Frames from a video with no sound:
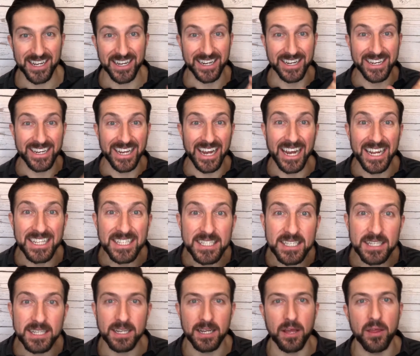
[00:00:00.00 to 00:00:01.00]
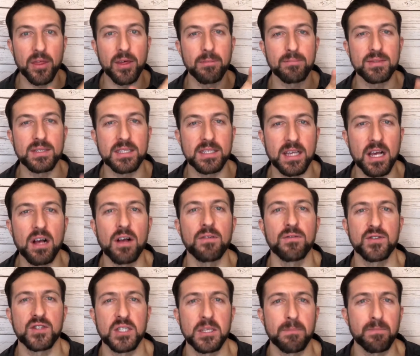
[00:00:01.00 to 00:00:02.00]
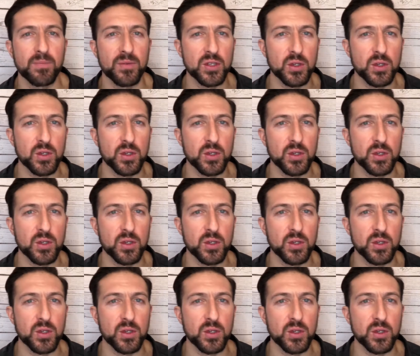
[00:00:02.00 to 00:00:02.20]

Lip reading: against themselves.